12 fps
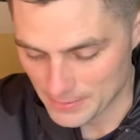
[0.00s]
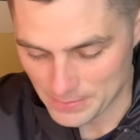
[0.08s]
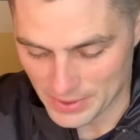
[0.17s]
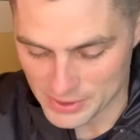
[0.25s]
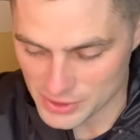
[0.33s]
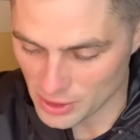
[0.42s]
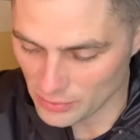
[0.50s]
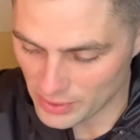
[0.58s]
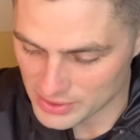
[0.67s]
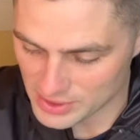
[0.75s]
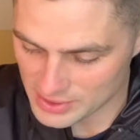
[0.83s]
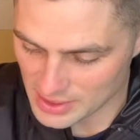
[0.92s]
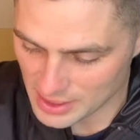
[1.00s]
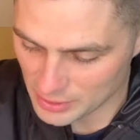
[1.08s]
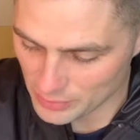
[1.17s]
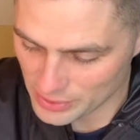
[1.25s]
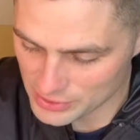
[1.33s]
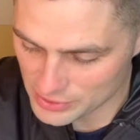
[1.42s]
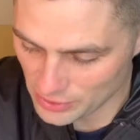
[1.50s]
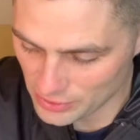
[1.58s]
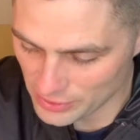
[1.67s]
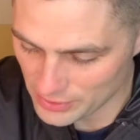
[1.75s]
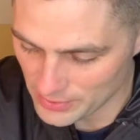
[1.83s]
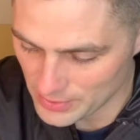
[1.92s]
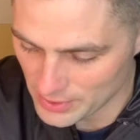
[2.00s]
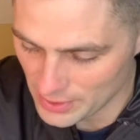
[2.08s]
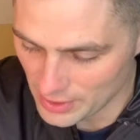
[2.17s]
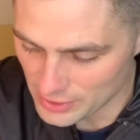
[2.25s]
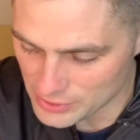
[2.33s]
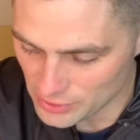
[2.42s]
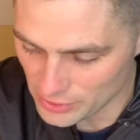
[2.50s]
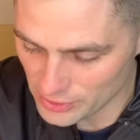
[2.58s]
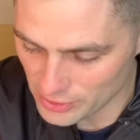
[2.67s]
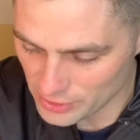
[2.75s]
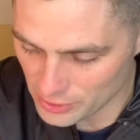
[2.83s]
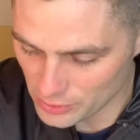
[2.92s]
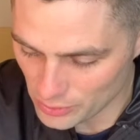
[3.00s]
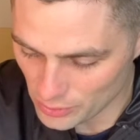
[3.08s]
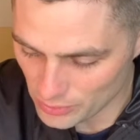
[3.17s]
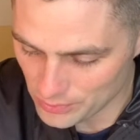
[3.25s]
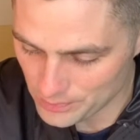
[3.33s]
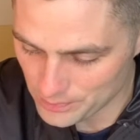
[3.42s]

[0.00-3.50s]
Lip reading: And so that's exactly where I started. I started at Google,